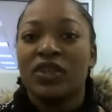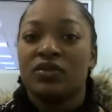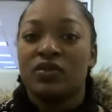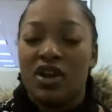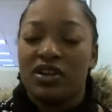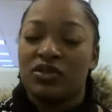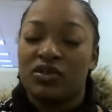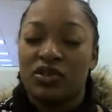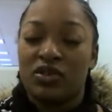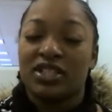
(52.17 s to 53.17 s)
and we are a
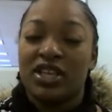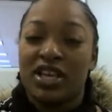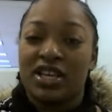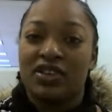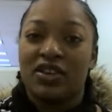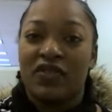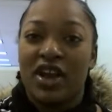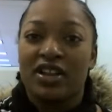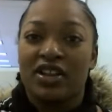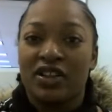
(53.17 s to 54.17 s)
USAA
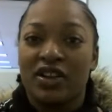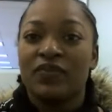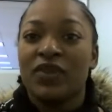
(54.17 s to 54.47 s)
certified dealer.